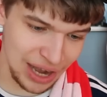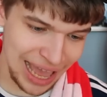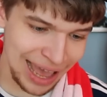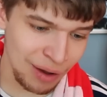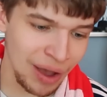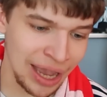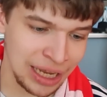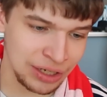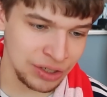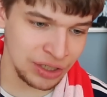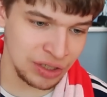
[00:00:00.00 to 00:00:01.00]
Now I
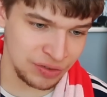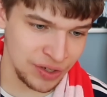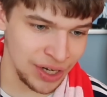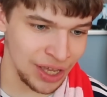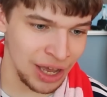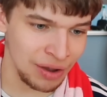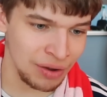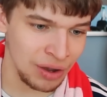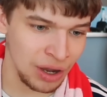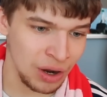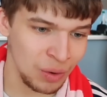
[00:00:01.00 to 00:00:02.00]
can do this video
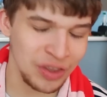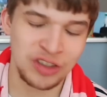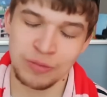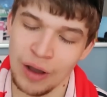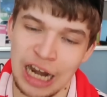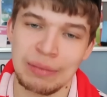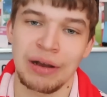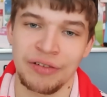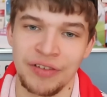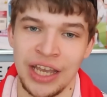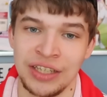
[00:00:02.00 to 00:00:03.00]
with a smile on my
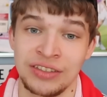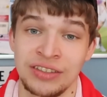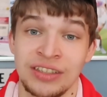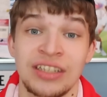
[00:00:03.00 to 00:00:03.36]
face